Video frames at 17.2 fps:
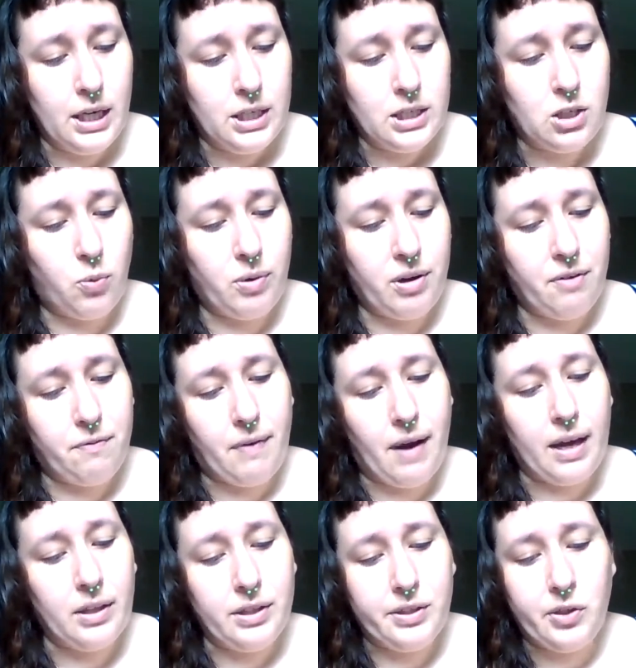so when it
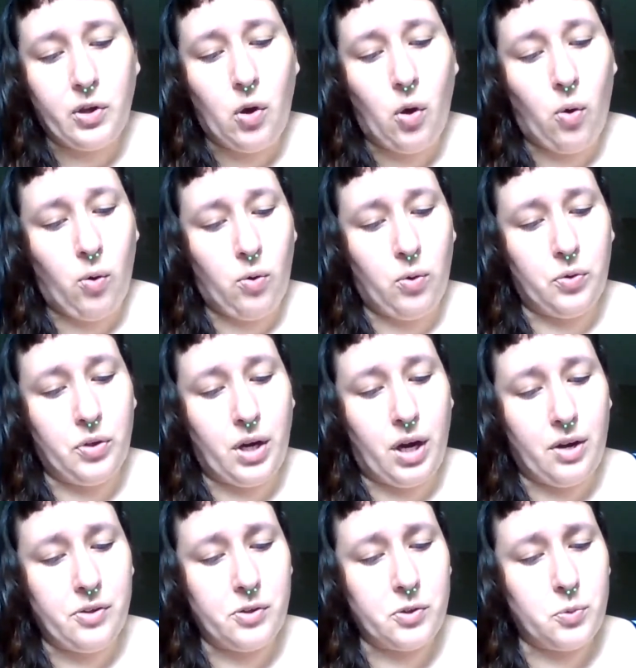finally took hold,
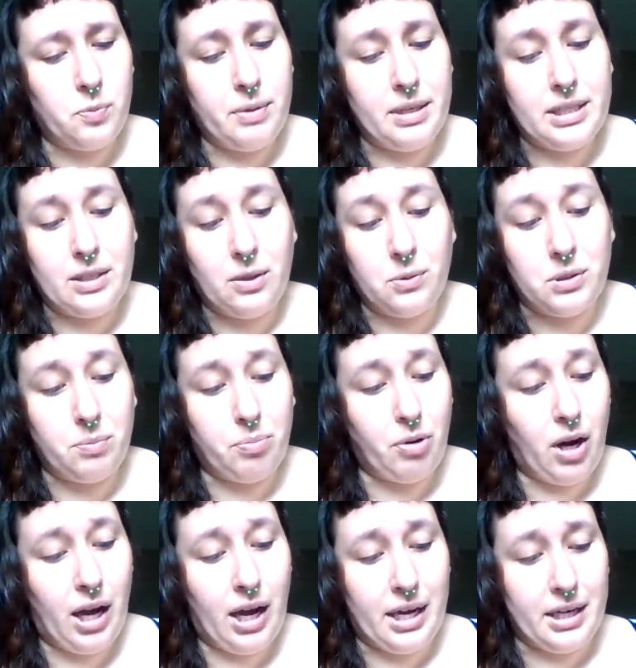others would be so
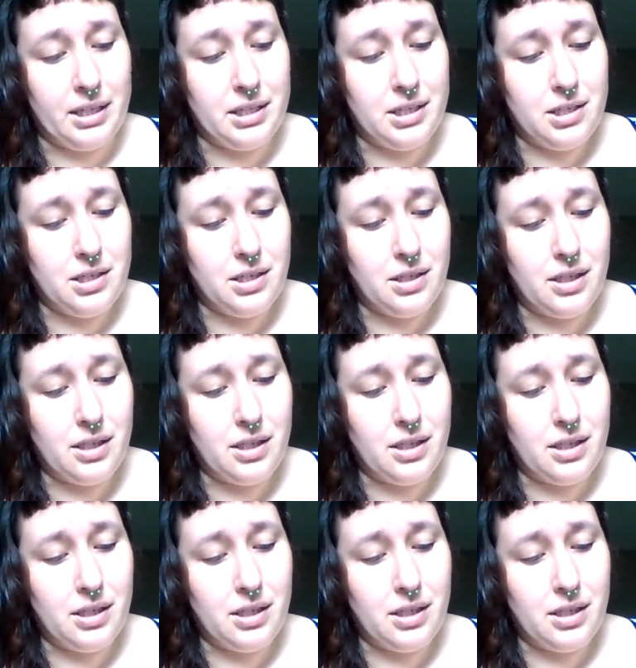surprised